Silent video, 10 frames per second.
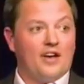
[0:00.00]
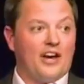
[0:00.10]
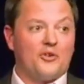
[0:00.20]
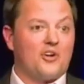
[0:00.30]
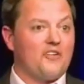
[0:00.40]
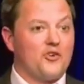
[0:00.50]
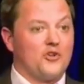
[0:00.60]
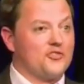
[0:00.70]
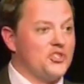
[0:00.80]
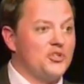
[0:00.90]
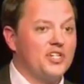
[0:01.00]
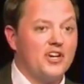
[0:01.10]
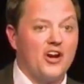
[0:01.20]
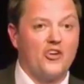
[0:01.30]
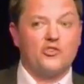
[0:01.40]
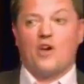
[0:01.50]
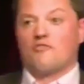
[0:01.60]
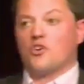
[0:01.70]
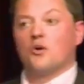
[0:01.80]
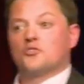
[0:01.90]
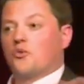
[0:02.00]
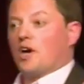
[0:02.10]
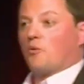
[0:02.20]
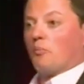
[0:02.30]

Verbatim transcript: I don't care if you're a student in here and you have no direct